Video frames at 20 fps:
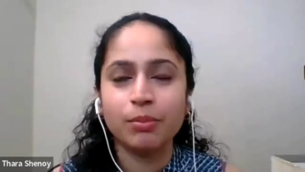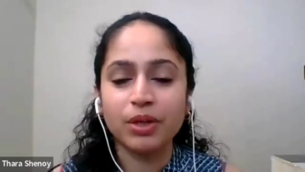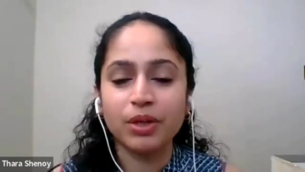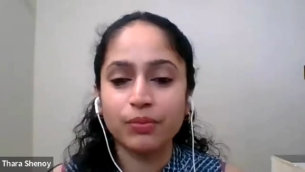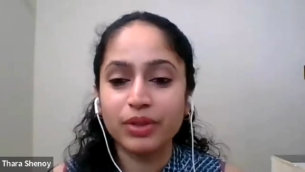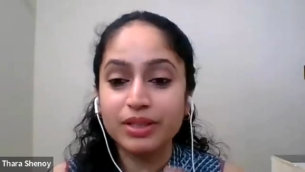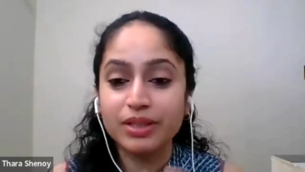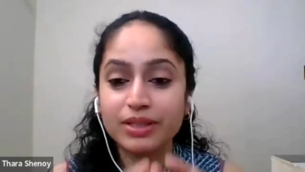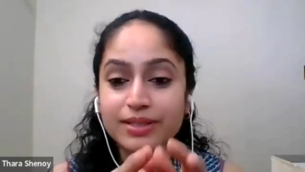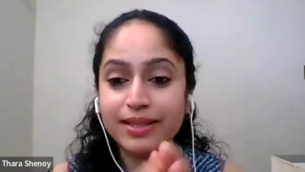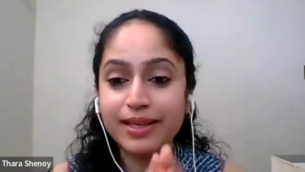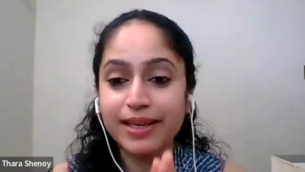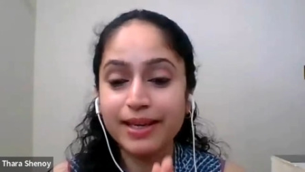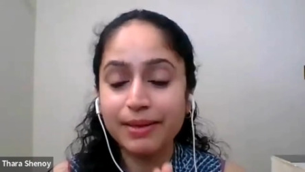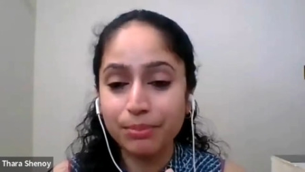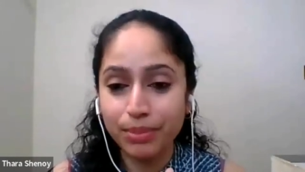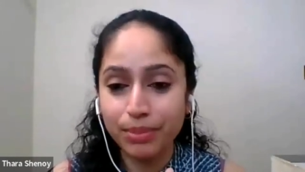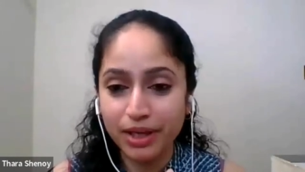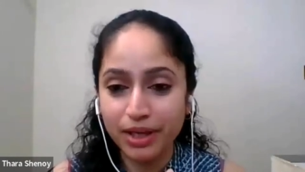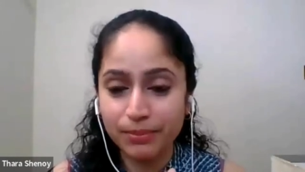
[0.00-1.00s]
But when the
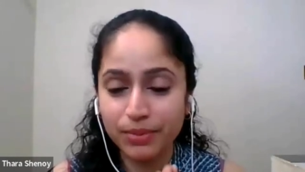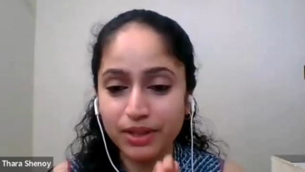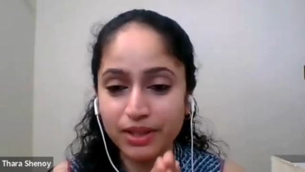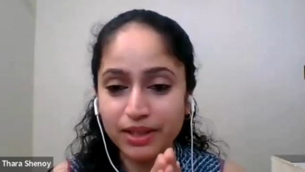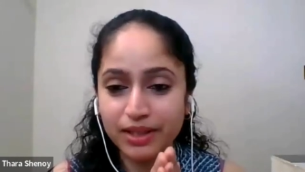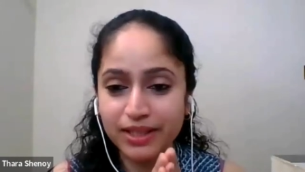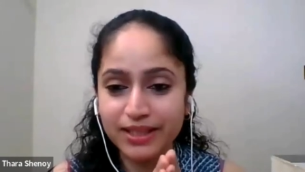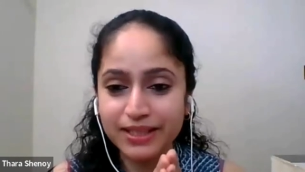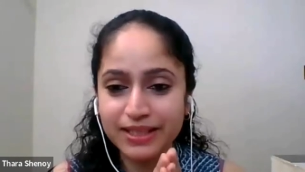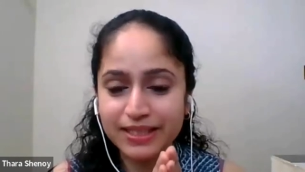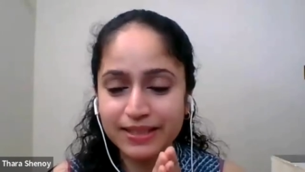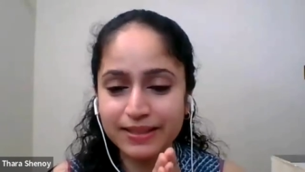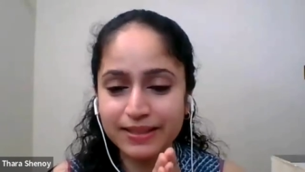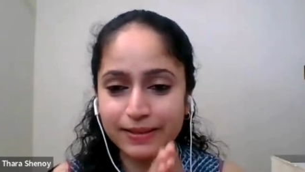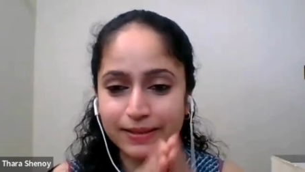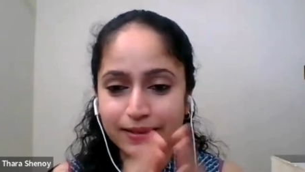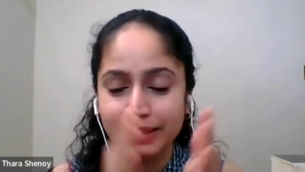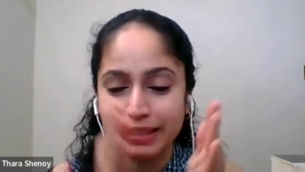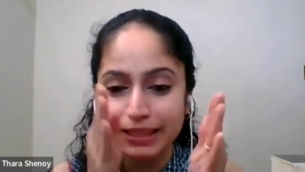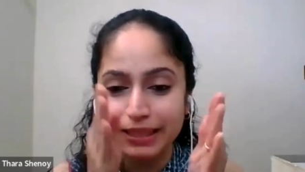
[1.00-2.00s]
same baby hits
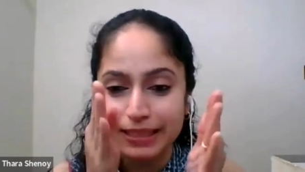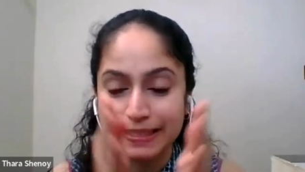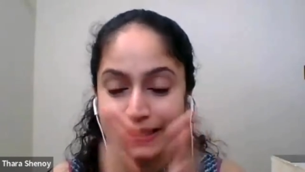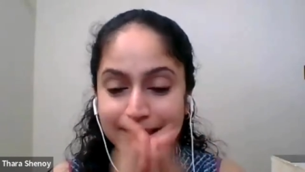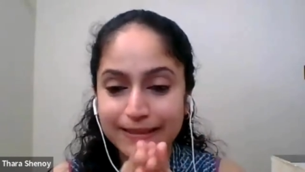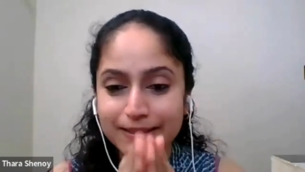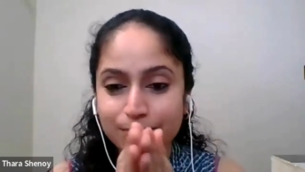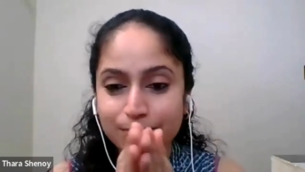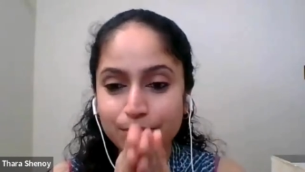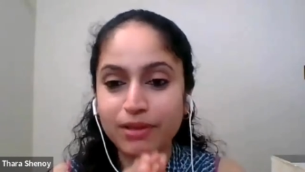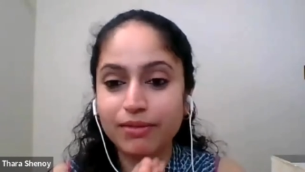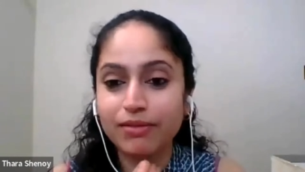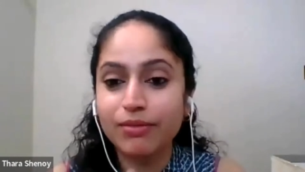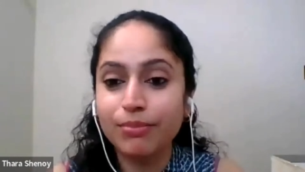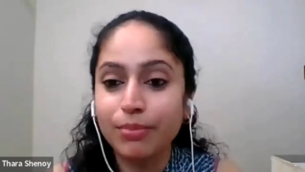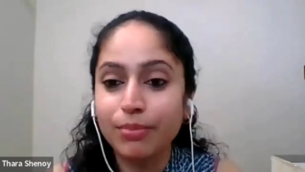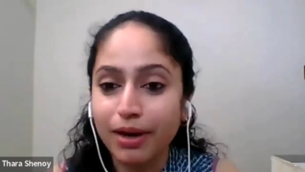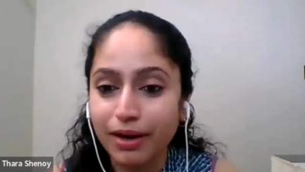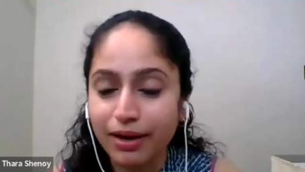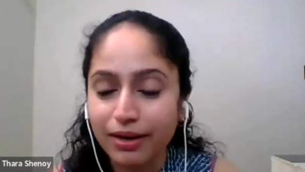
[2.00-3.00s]
the
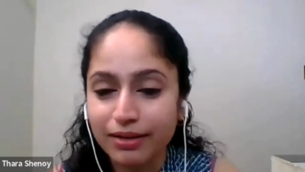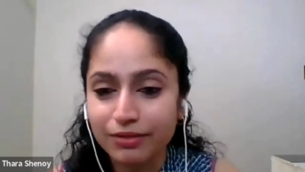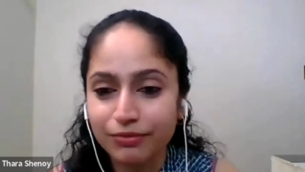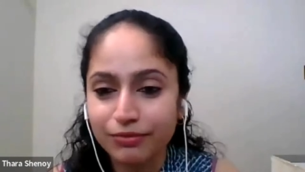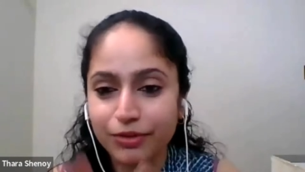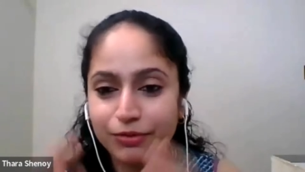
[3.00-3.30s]
6-month mark,